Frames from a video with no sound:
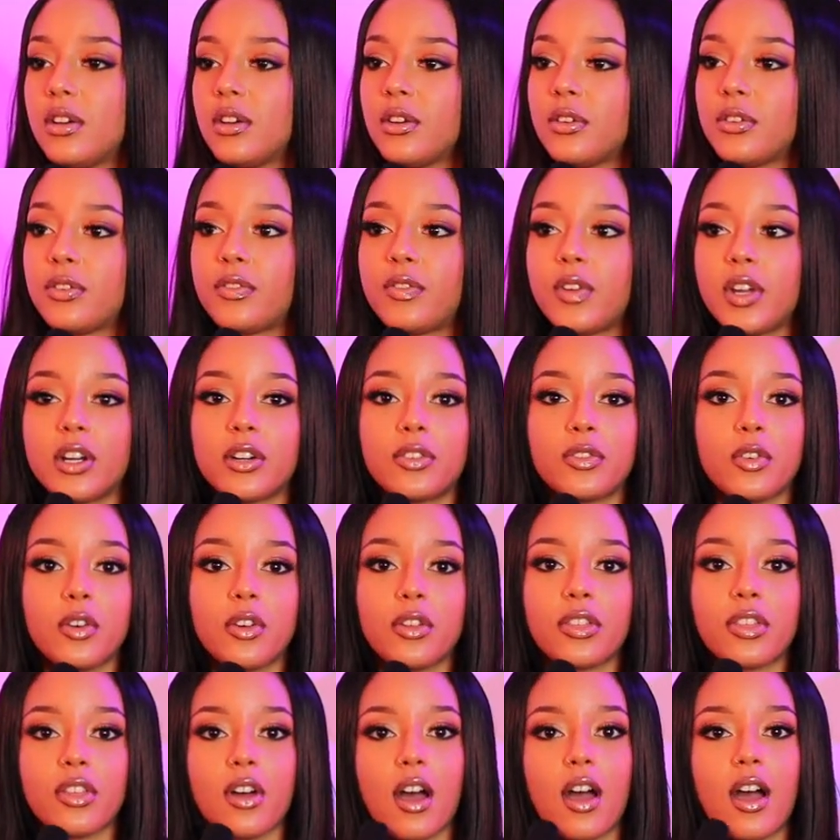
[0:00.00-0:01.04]
fearful
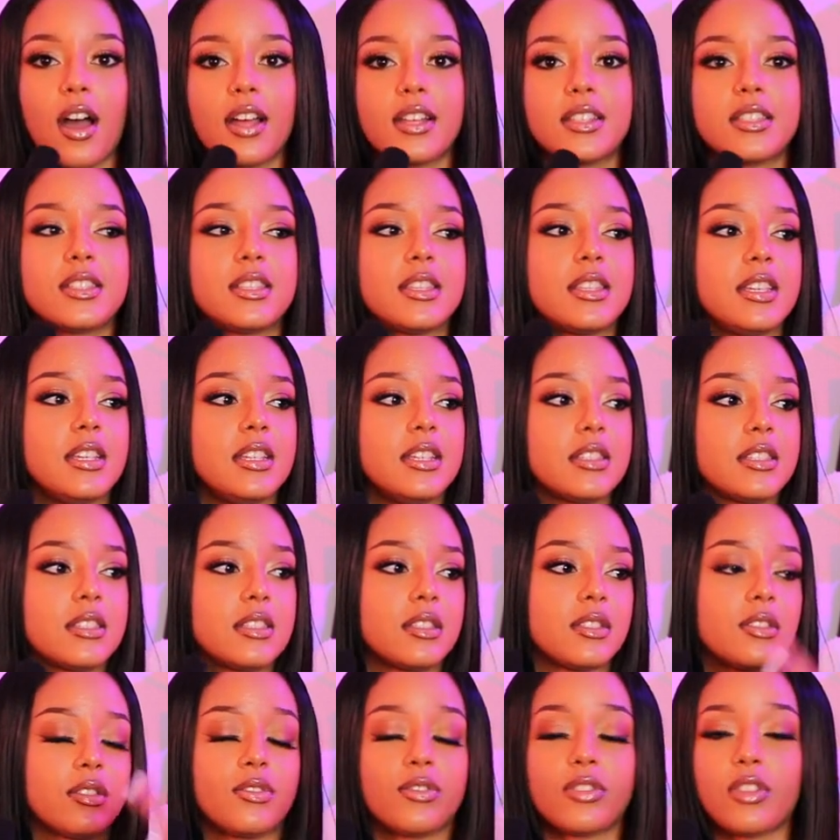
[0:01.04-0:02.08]
thoughts,
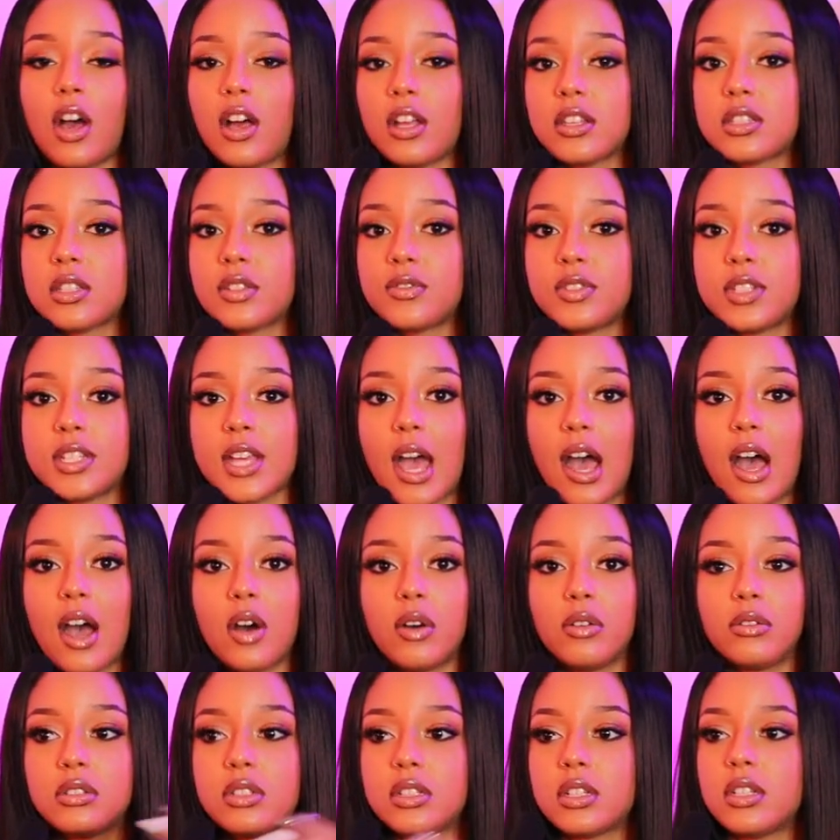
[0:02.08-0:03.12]
these thoughts of
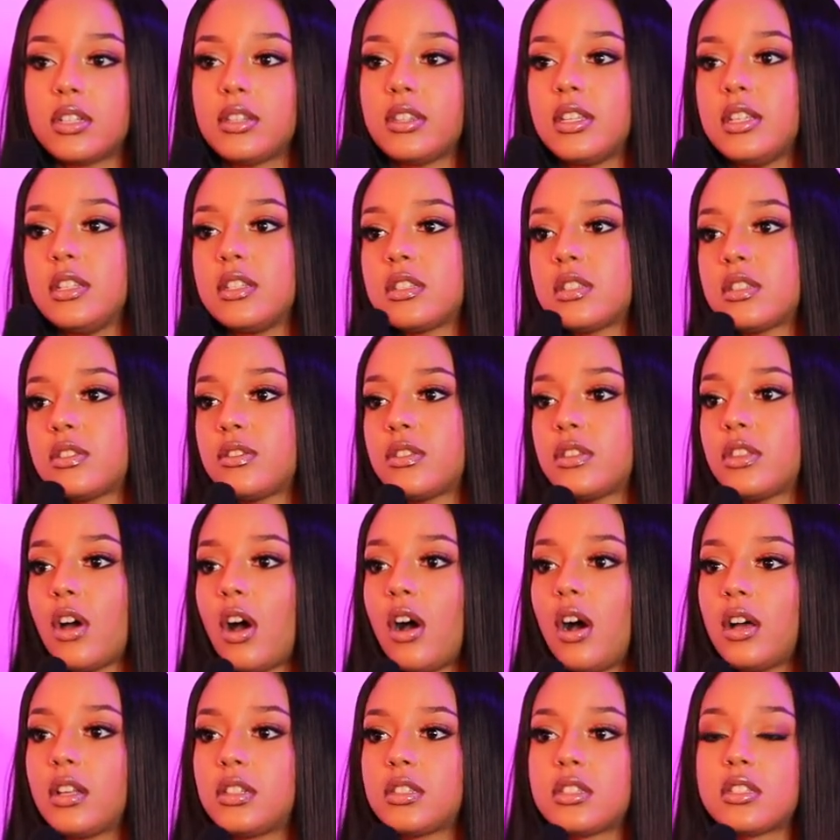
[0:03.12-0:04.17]
doubt, these
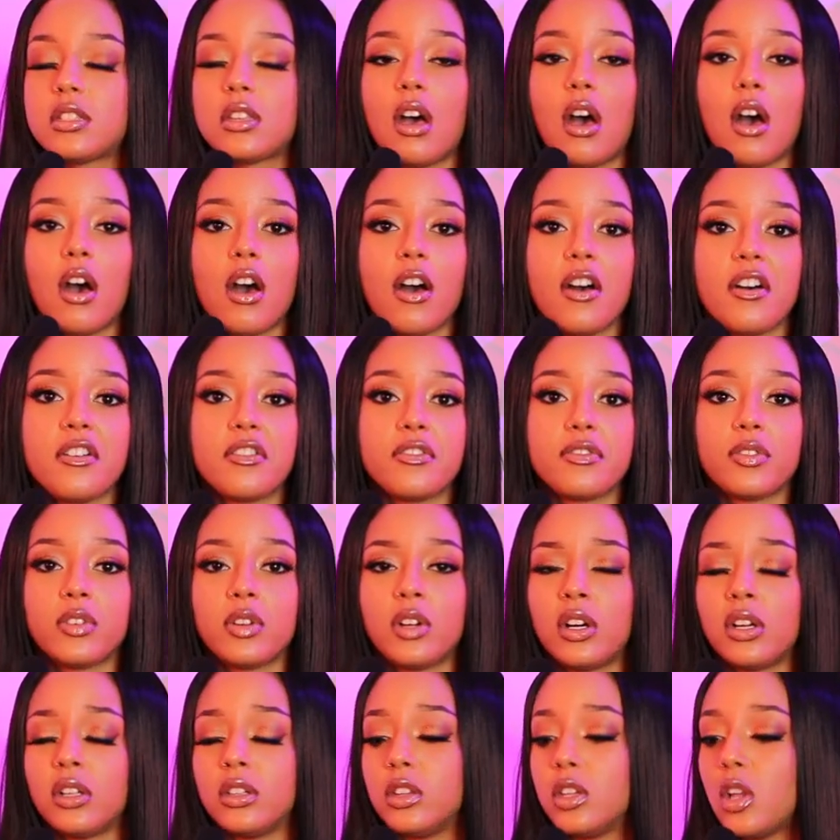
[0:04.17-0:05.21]
thoughts of
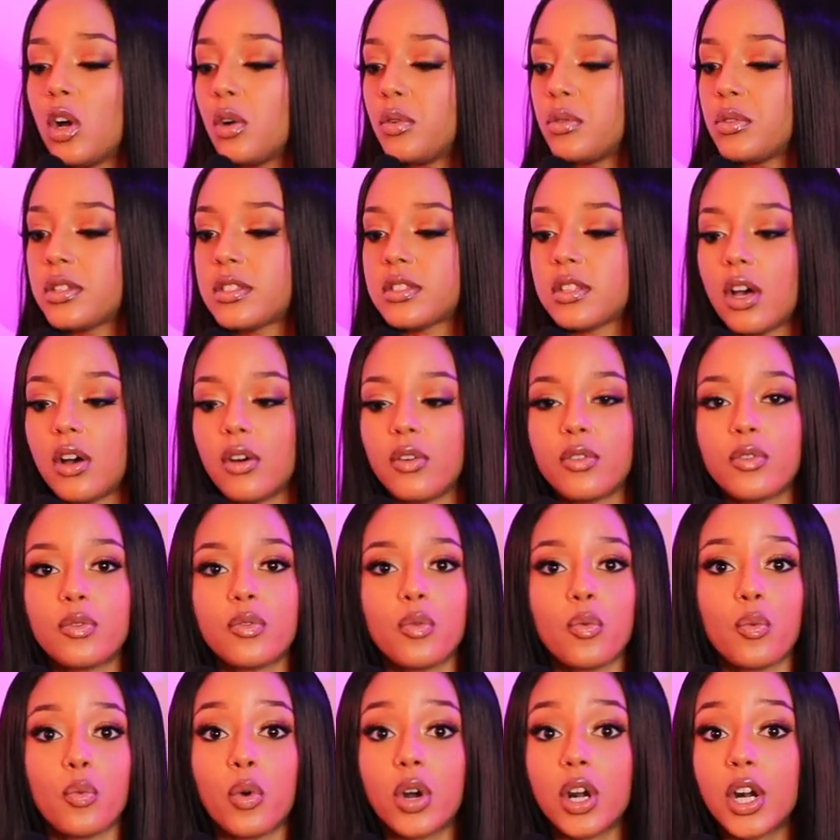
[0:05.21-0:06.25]
uh, low self
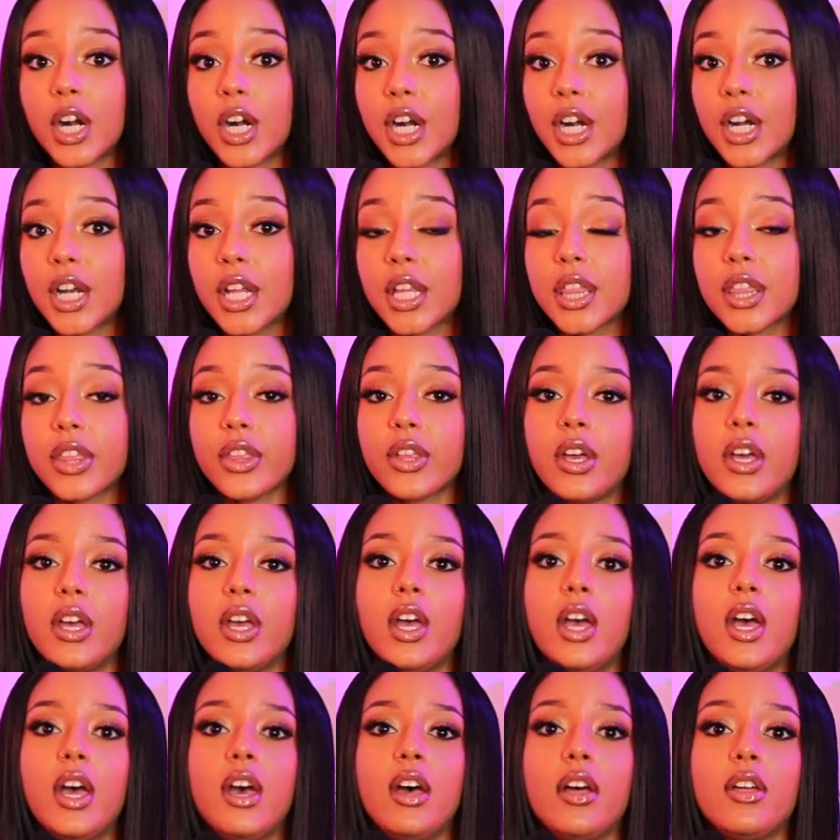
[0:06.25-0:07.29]
worth
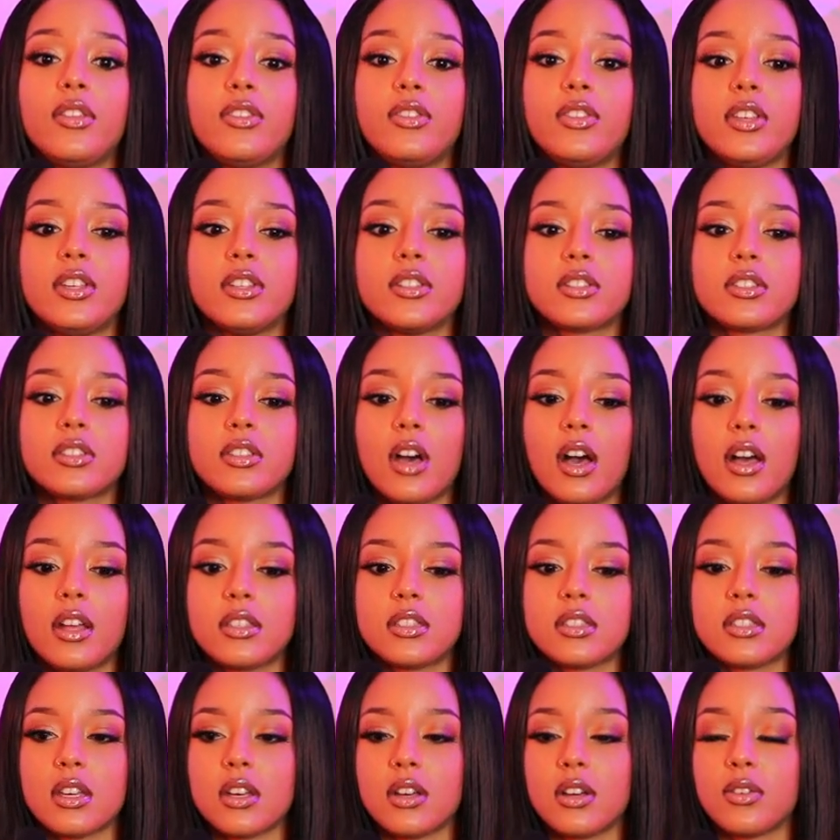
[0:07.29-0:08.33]
these
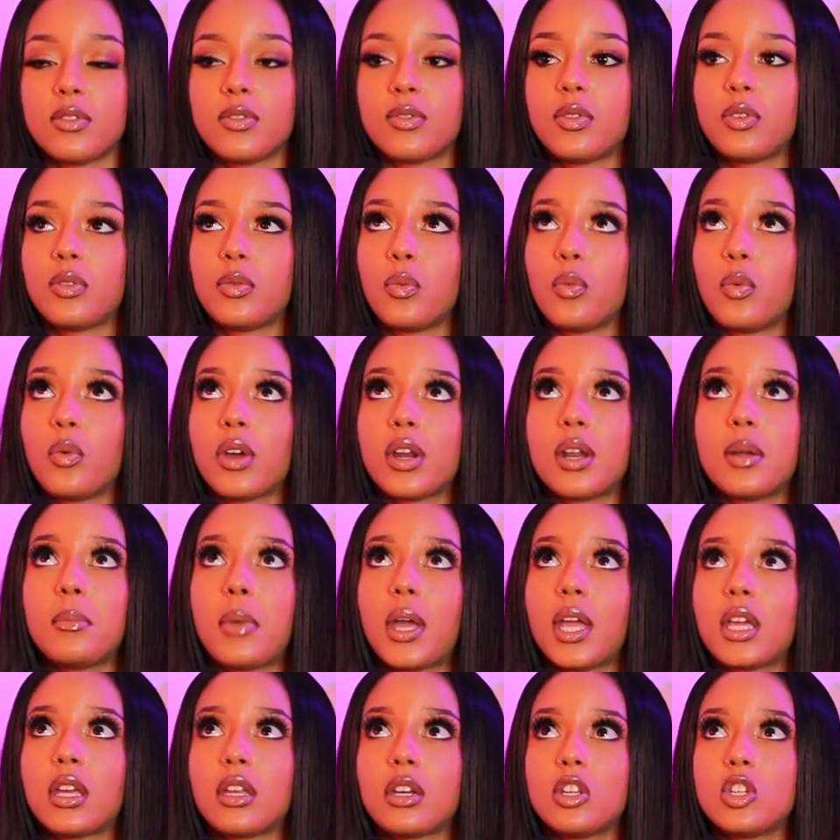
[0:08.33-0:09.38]
thoughts of what am
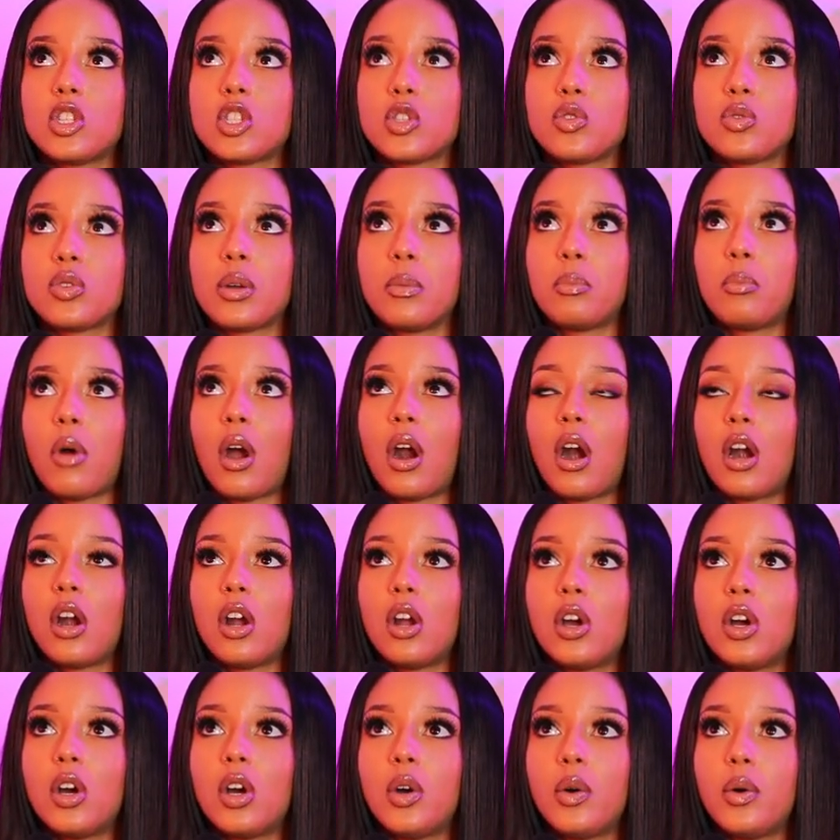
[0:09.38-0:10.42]
I going to do
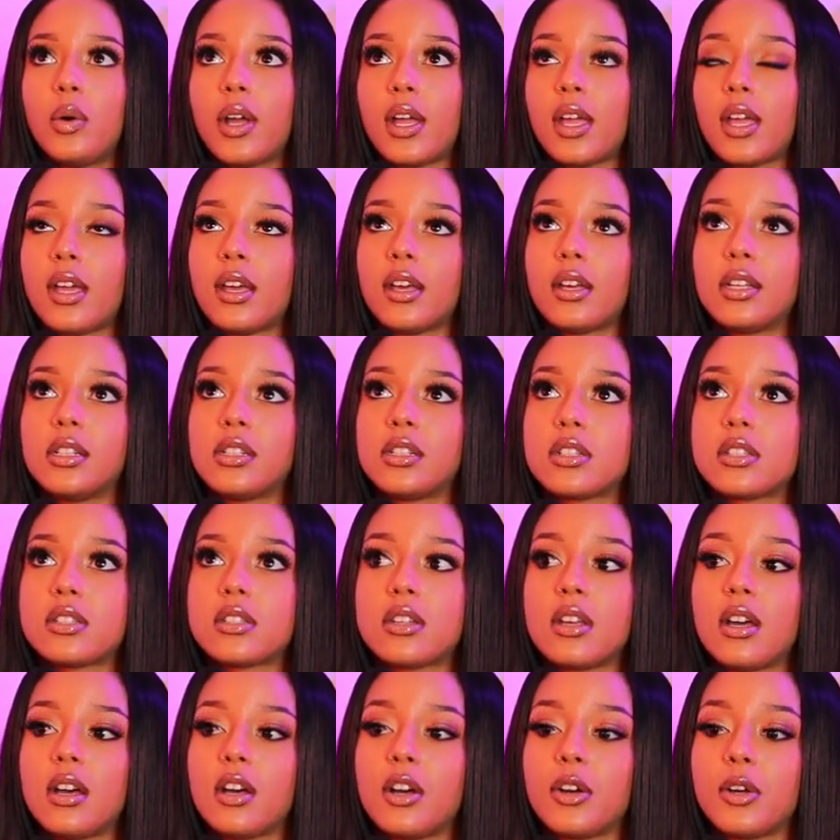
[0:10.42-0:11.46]
tomorrow and
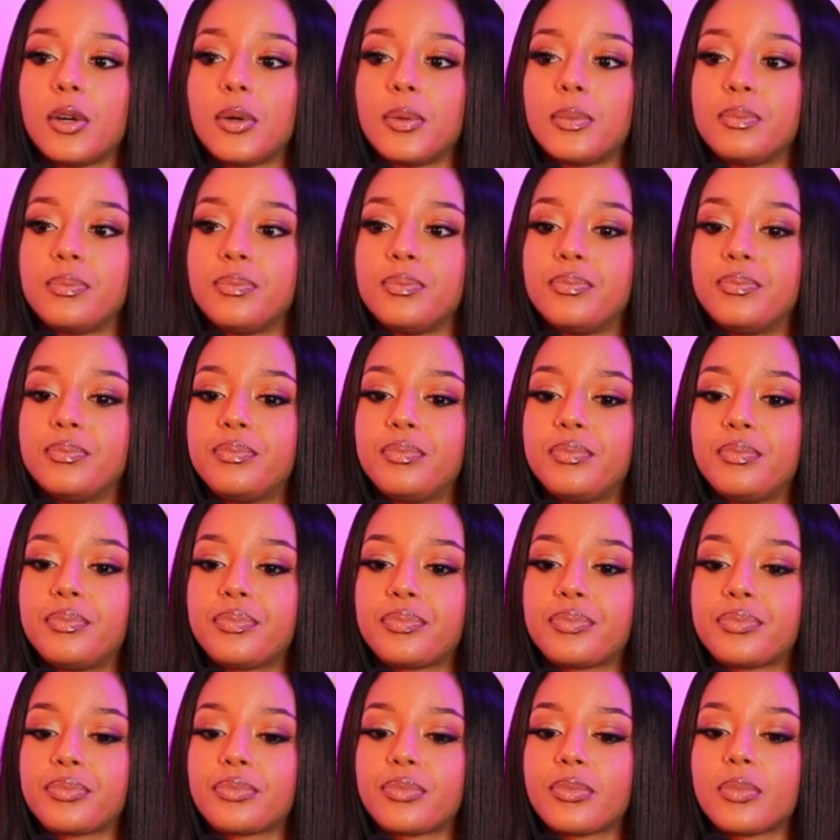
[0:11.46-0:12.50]
um,
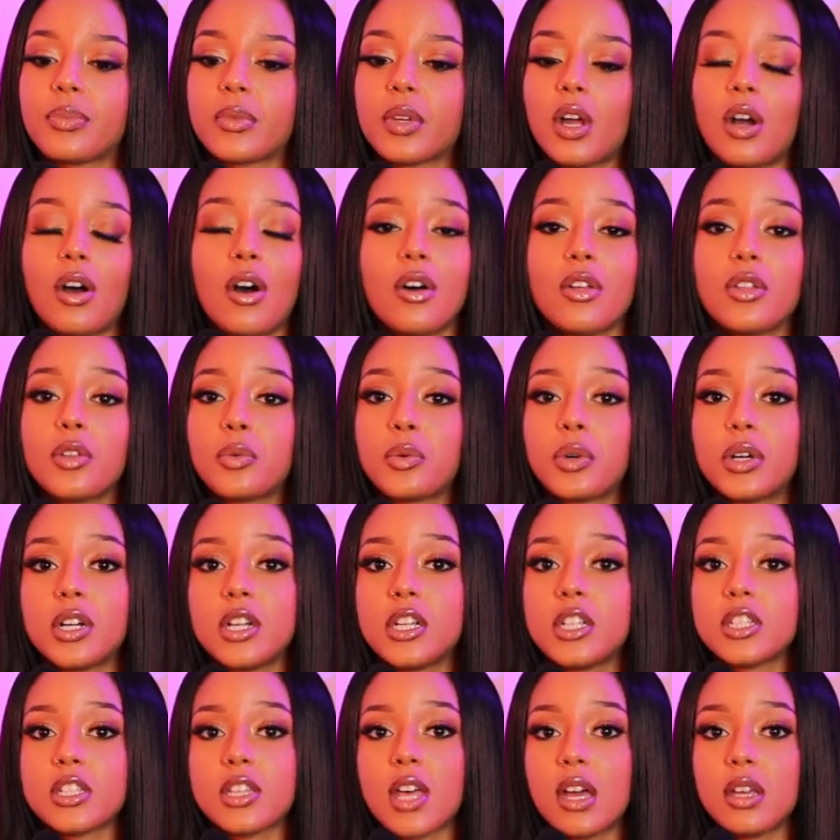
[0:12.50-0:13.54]
all the
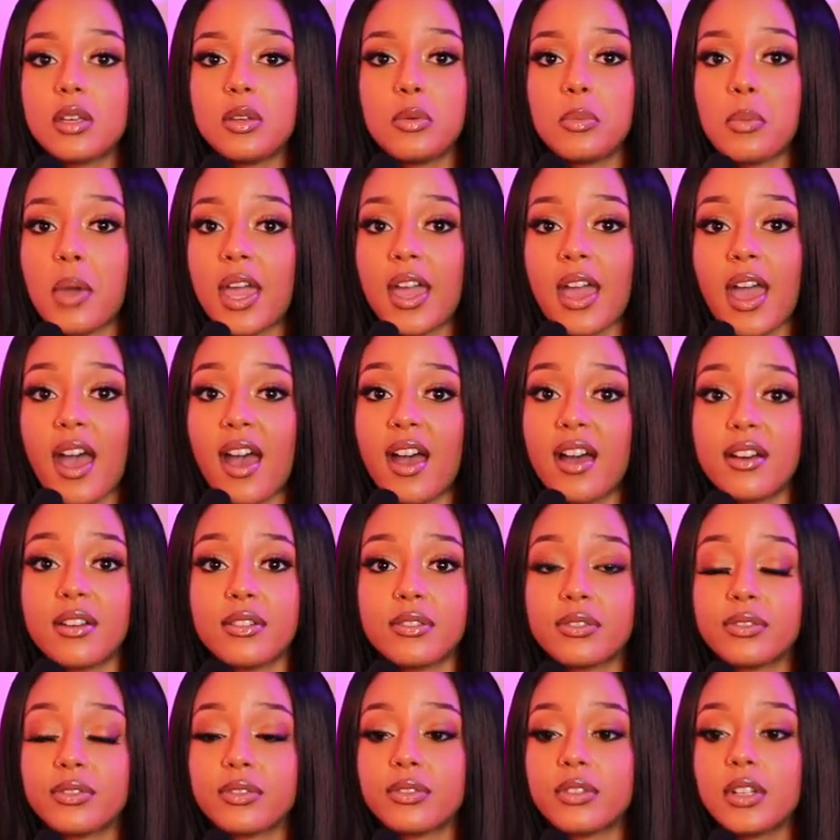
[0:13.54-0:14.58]
worries that you may
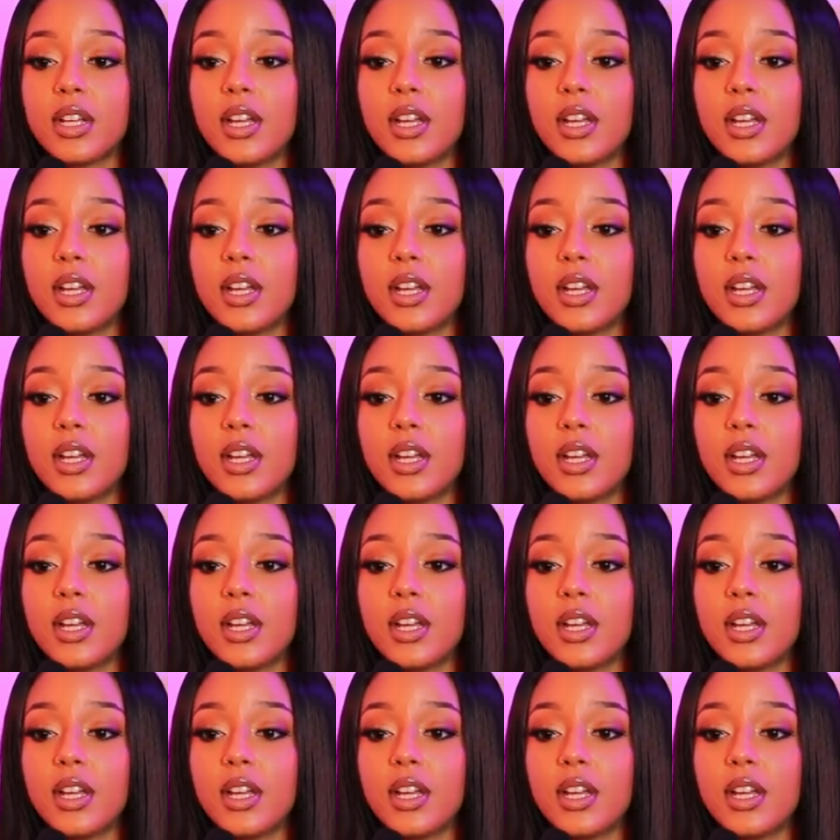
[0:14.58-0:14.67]
have